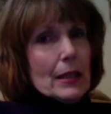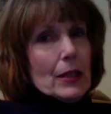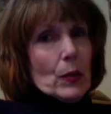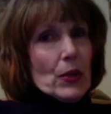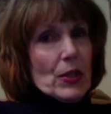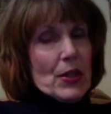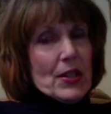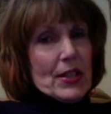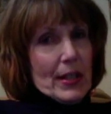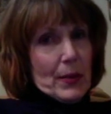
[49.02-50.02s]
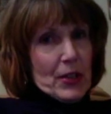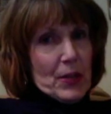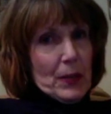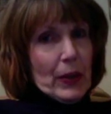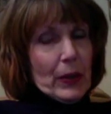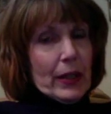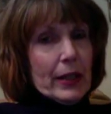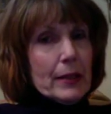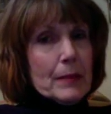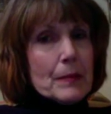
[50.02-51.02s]
words that were
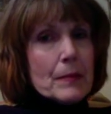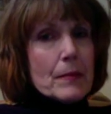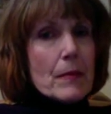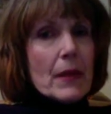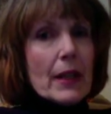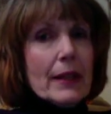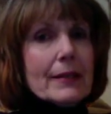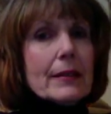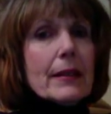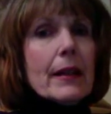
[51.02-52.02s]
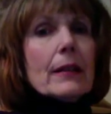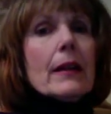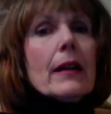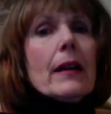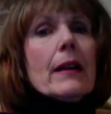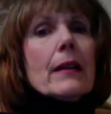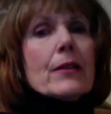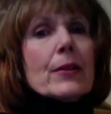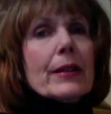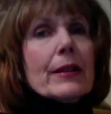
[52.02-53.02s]
spoken. Incidentally,
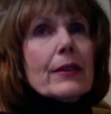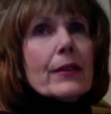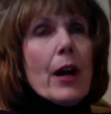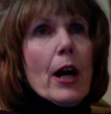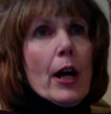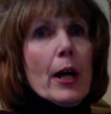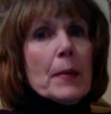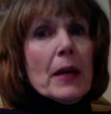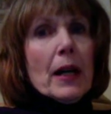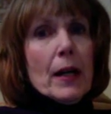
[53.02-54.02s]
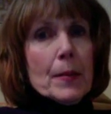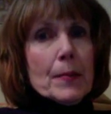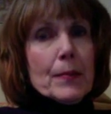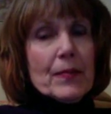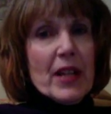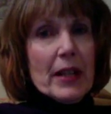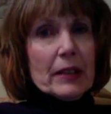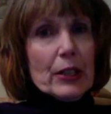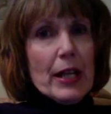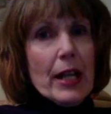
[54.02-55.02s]
during this time,
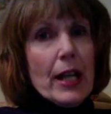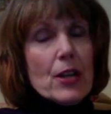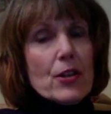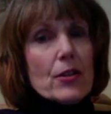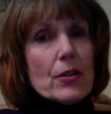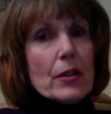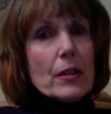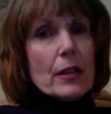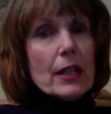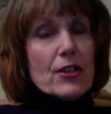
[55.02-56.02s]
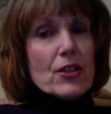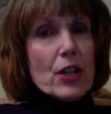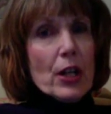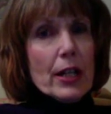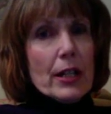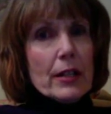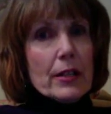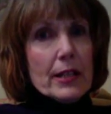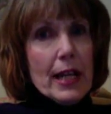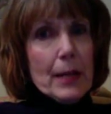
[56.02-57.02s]
Dr. H had started to
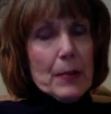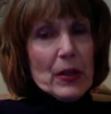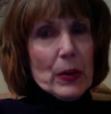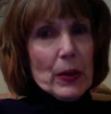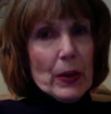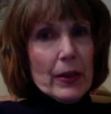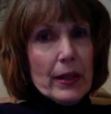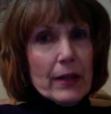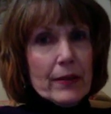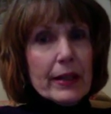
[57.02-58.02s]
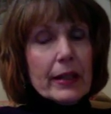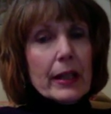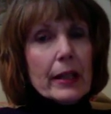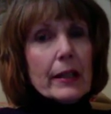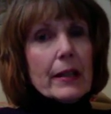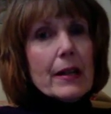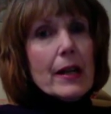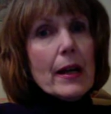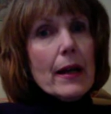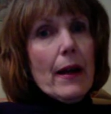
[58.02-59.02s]
tape record everything.
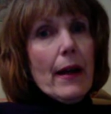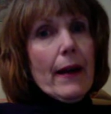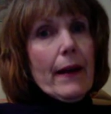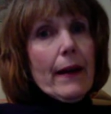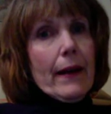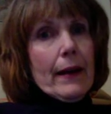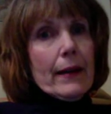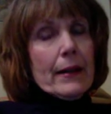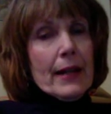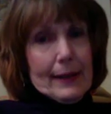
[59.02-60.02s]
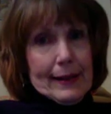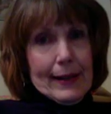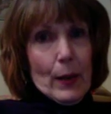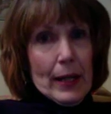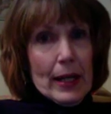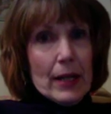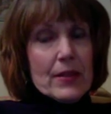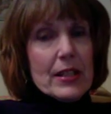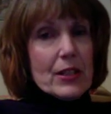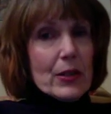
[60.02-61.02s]
And that's how I have
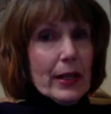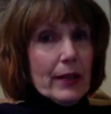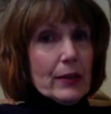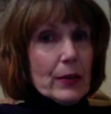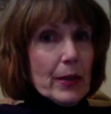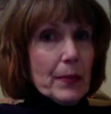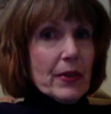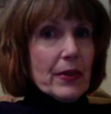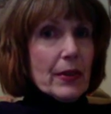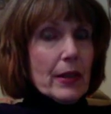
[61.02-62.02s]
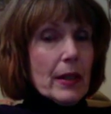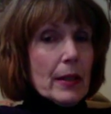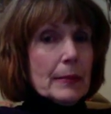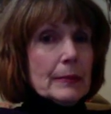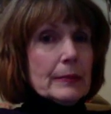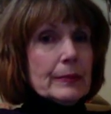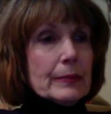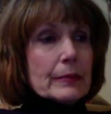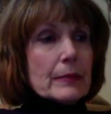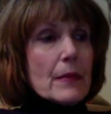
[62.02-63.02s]
these transcripts.
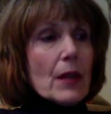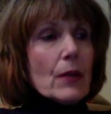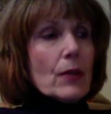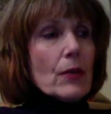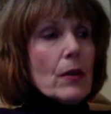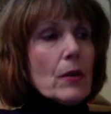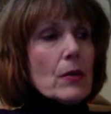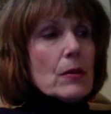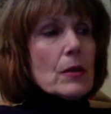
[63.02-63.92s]
So